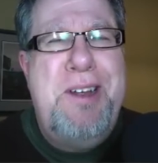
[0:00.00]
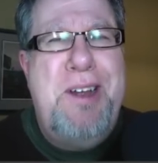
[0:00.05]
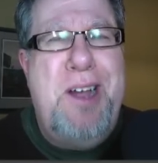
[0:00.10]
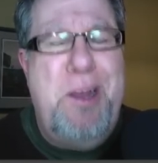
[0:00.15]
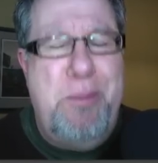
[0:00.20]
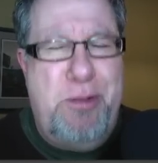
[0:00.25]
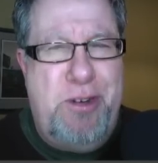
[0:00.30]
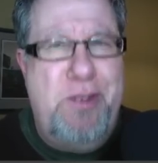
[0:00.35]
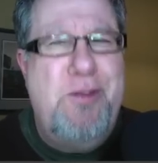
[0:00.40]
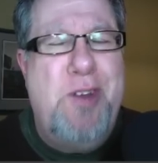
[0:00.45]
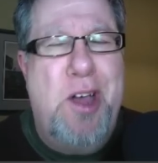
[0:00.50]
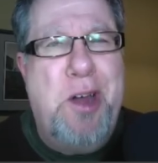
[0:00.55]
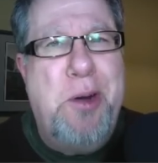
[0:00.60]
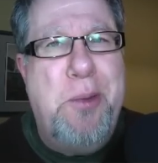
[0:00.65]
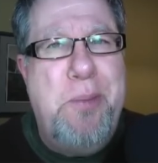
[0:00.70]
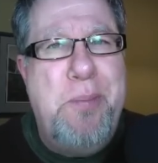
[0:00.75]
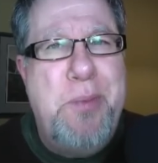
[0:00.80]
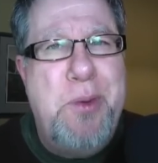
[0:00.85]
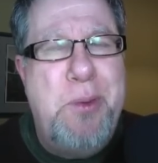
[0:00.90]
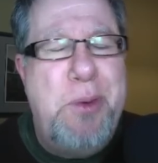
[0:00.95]
I'm Steve
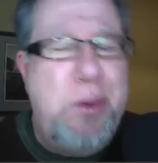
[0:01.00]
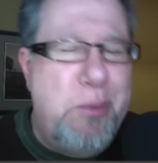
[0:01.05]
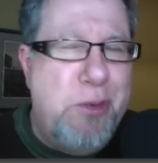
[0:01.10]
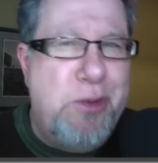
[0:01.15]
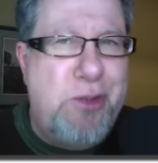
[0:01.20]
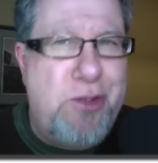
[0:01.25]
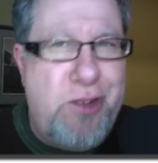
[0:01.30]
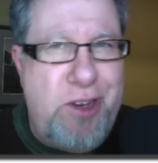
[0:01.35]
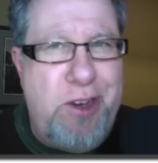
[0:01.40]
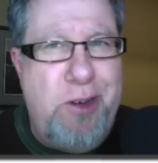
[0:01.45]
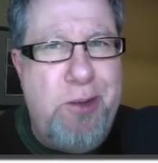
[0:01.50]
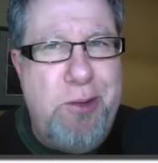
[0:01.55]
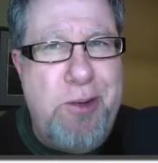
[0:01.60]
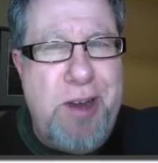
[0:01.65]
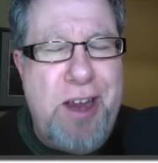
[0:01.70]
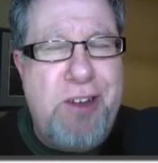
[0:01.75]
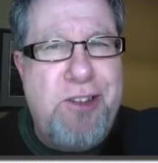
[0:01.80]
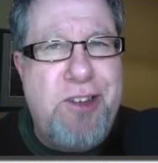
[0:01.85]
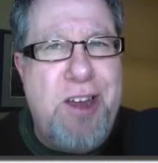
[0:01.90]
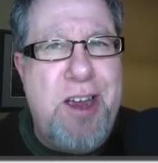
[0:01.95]
Dotto. We will see you
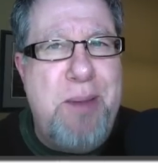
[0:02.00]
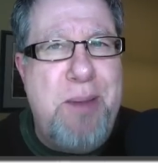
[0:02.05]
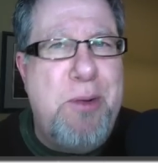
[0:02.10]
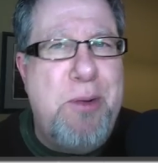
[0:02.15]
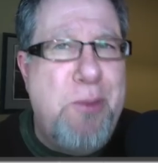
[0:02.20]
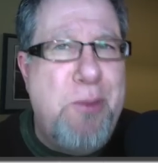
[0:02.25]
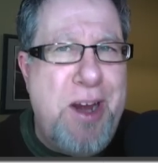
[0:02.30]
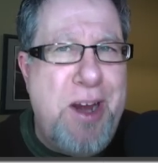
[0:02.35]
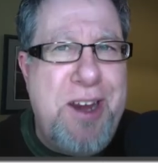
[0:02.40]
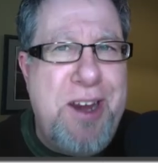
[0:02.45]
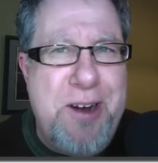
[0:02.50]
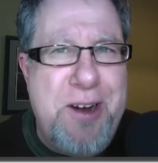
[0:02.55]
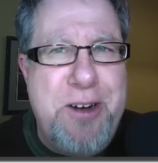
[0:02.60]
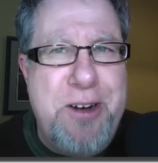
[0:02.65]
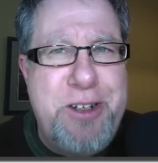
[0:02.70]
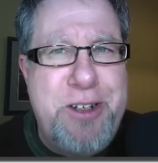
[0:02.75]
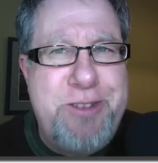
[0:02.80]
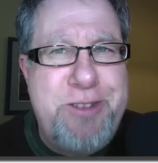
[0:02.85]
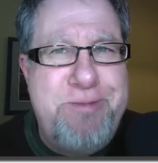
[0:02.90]
next time right here.